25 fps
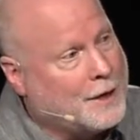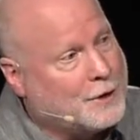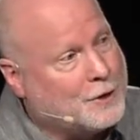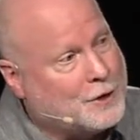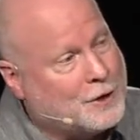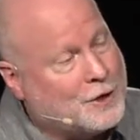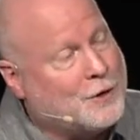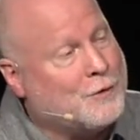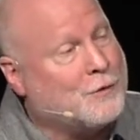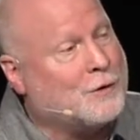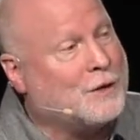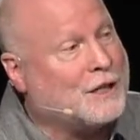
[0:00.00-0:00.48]

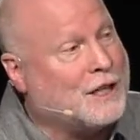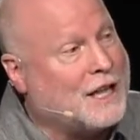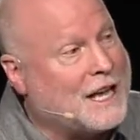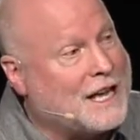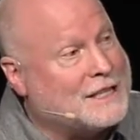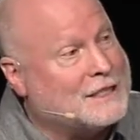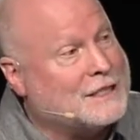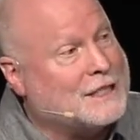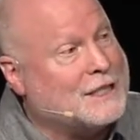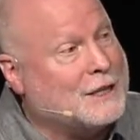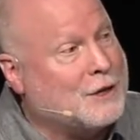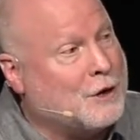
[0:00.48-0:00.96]
Do you
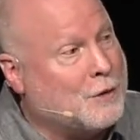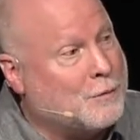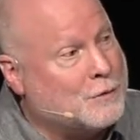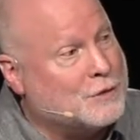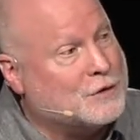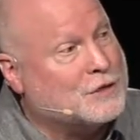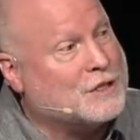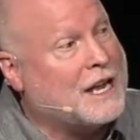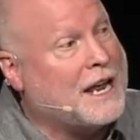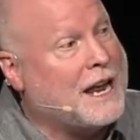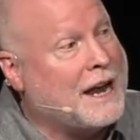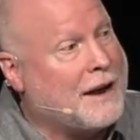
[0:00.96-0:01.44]
realize that in
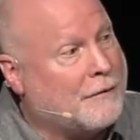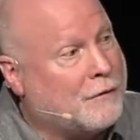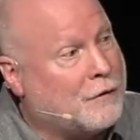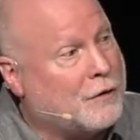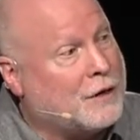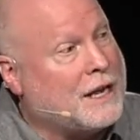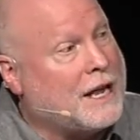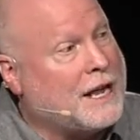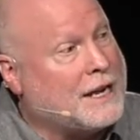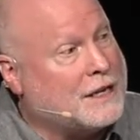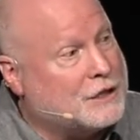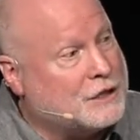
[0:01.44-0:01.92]
almost
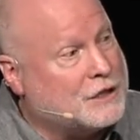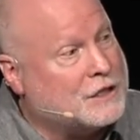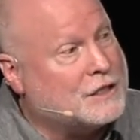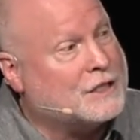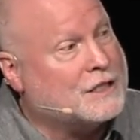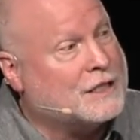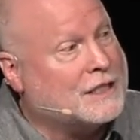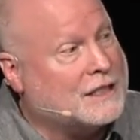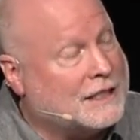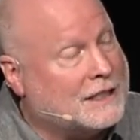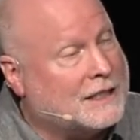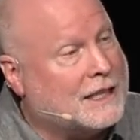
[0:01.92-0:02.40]
every ancient
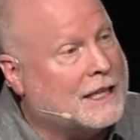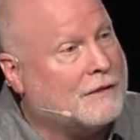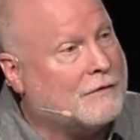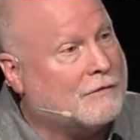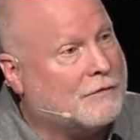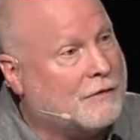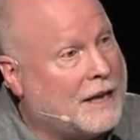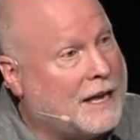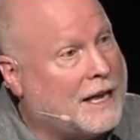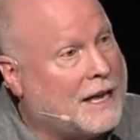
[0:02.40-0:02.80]
city they